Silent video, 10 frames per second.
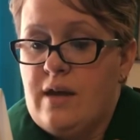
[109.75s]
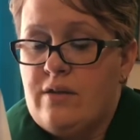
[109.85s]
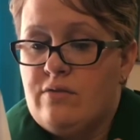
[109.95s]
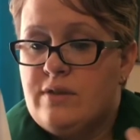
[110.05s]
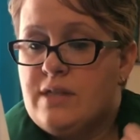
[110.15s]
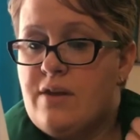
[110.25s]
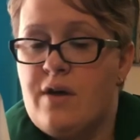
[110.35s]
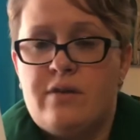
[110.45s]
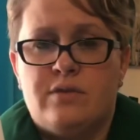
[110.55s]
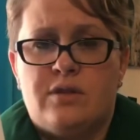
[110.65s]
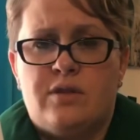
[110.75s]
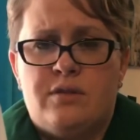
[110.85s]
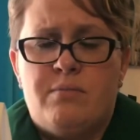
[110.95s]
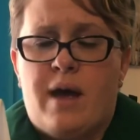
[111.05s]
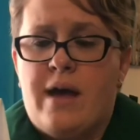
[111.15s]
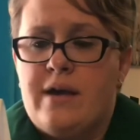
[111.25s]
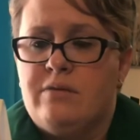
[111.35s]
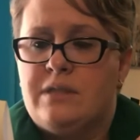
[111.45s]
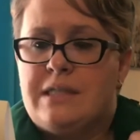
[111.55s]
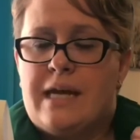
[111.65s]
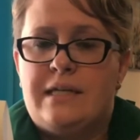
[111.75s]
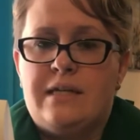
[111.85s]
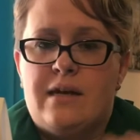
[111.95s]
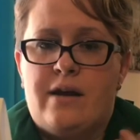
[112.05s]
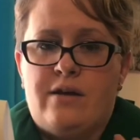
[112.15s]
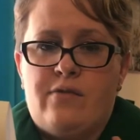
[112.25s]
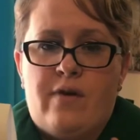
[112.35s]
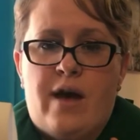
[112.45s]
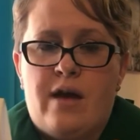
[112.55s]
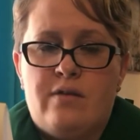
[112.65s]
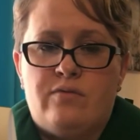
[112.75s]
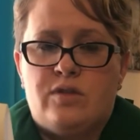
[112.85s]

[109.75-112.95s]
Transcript: And the reason I thought it was a good buy, it was 19.95,